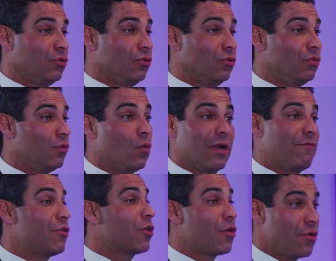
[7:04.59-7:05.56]
to
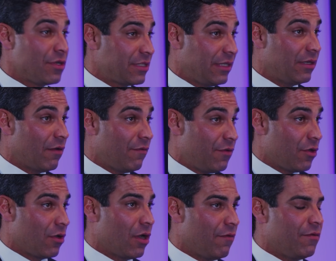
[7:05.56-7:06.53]
whatever the currency of
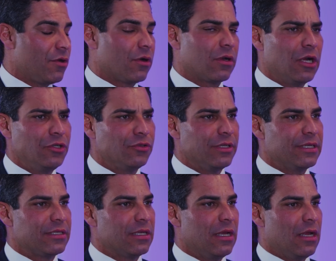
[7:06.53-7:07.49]
their of their country
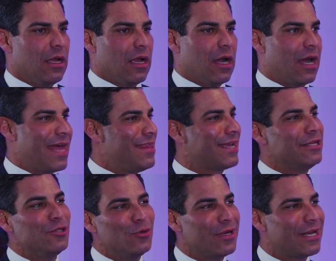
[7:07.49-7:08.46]
is, uh, and they
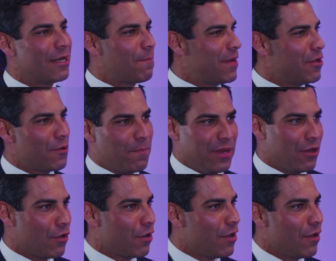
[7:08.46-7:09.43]
can do it in a peer-to-peer